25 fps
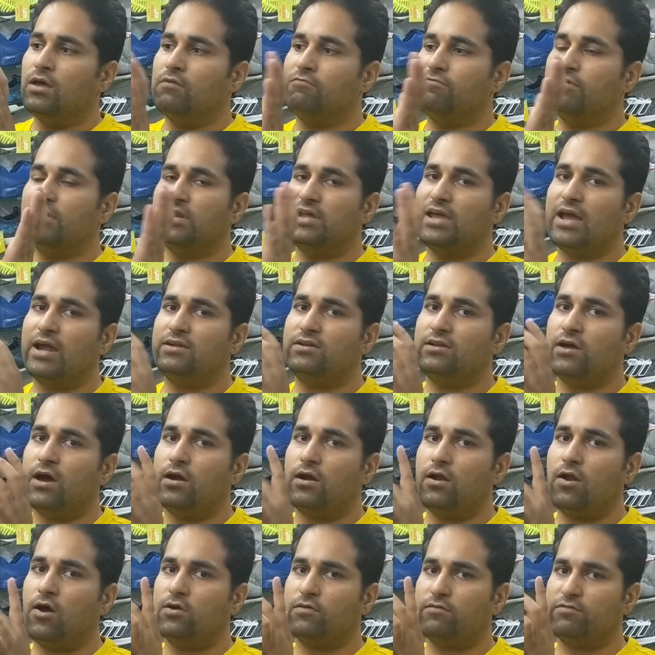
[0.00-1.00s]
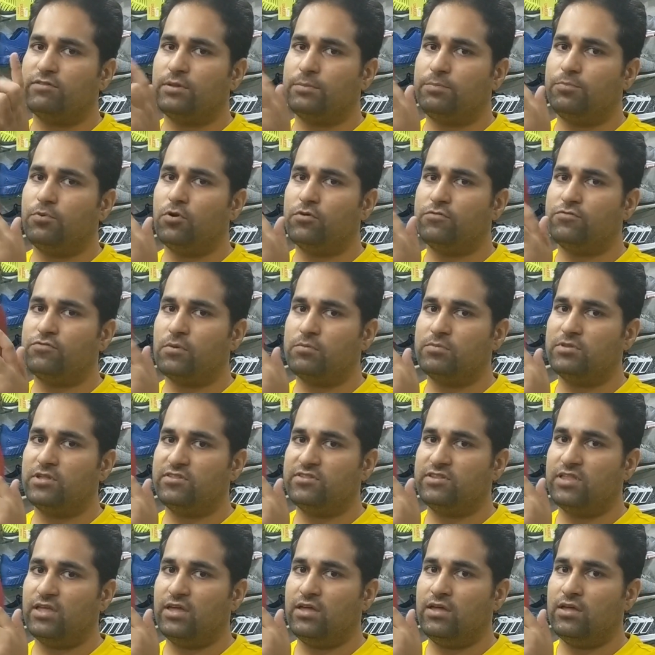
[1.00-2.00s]
will get a lot of support from
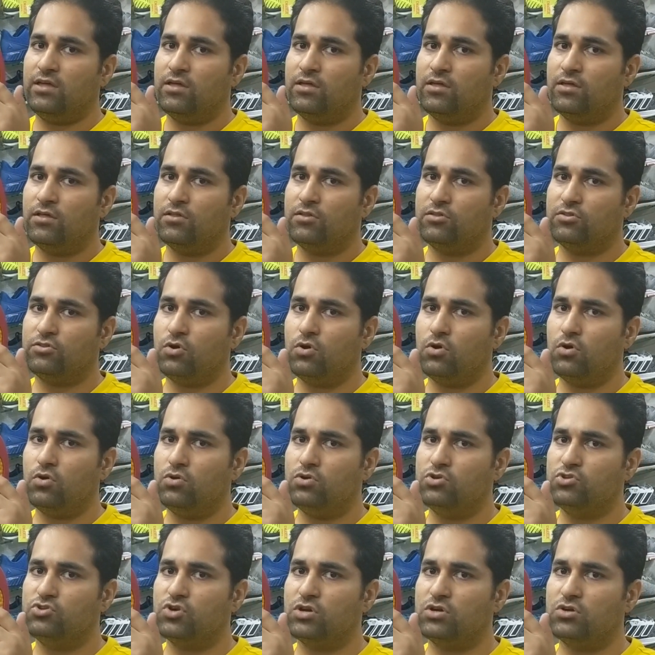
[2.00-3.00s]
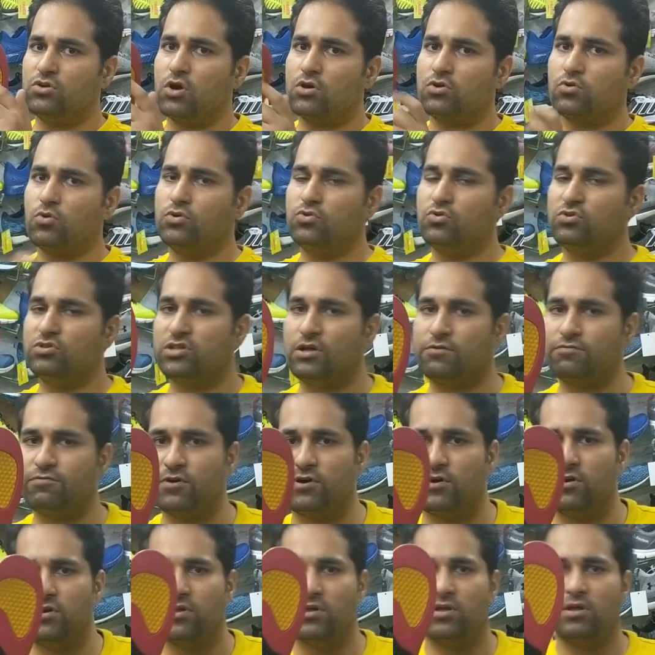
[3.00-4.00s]
this thing, so you are not going to
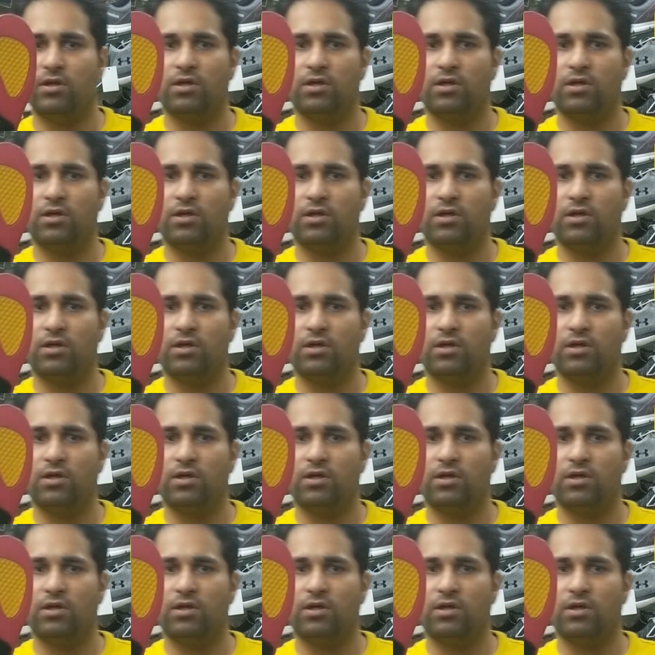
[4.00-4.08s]
suffer